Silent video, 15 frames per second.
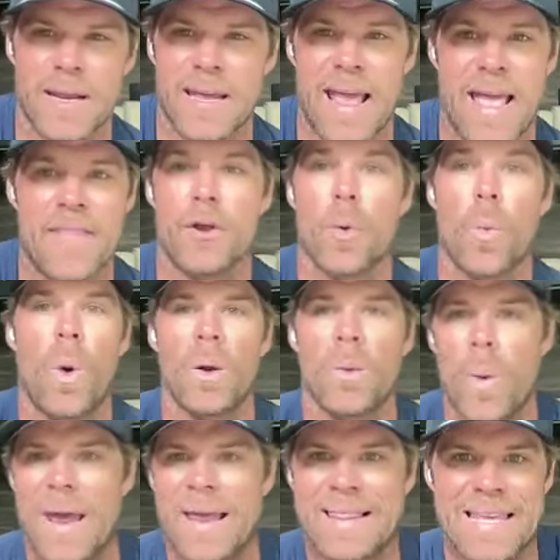running and their
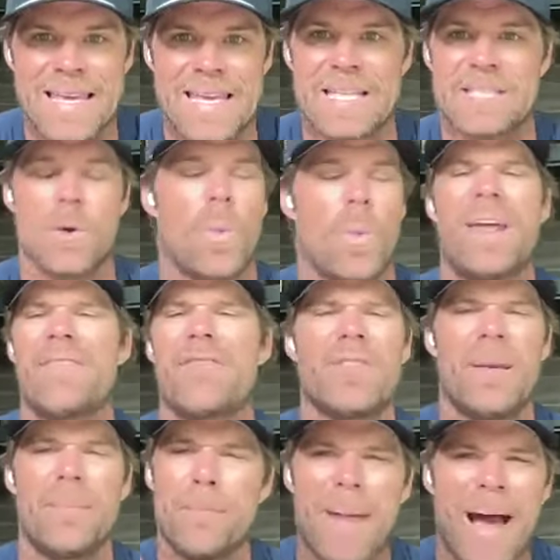one-way leads, whatever
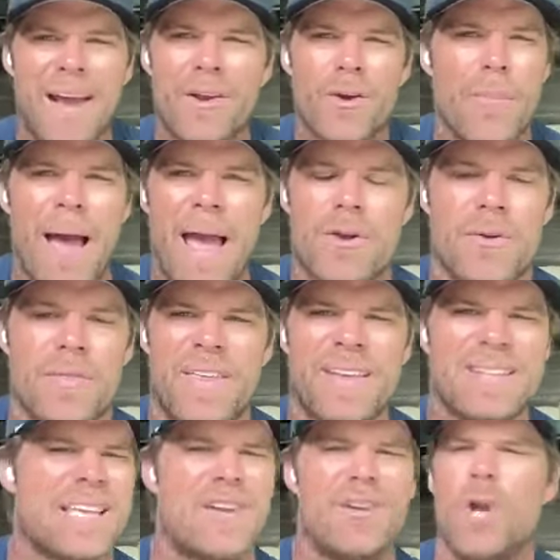the minor
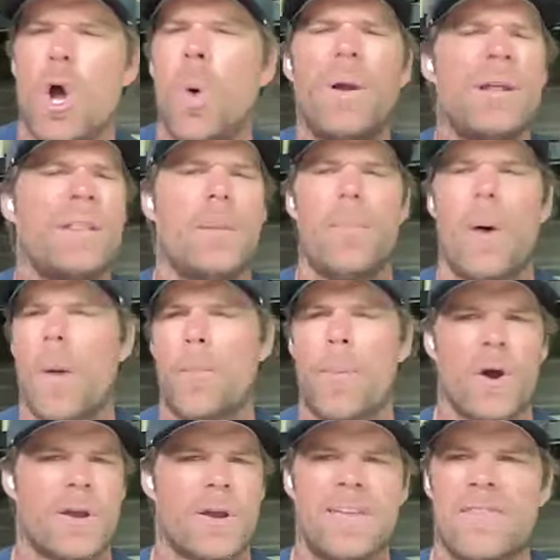things that no one in the
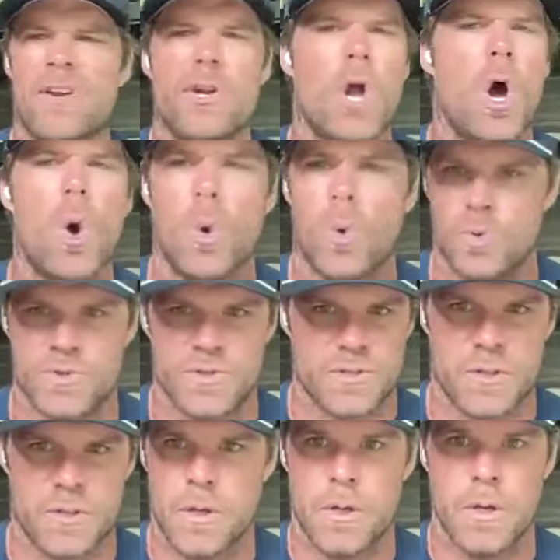ballpark even knows.